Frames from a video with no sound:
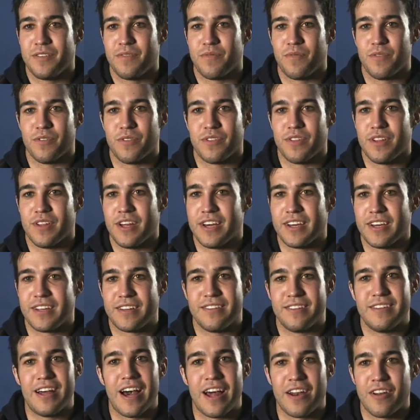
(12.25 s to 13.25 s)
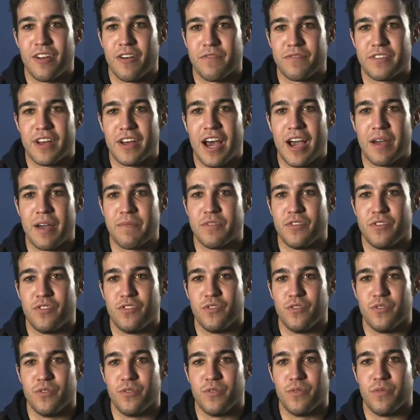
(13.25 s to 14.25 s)
with like not enough time to
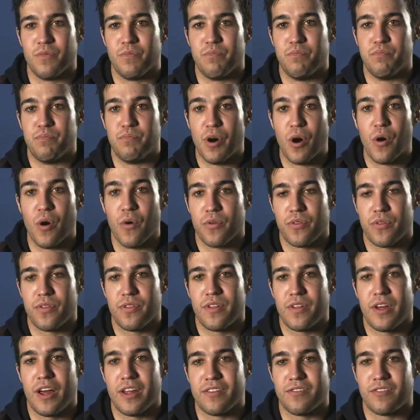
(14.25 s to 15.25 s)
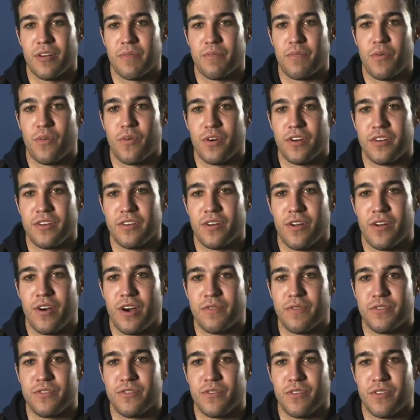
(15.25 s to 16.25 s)
do both at some point.
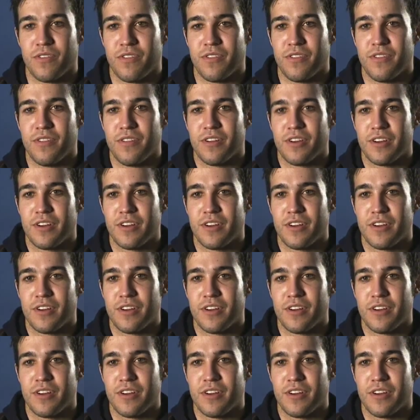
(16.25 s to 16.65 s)
I was doing,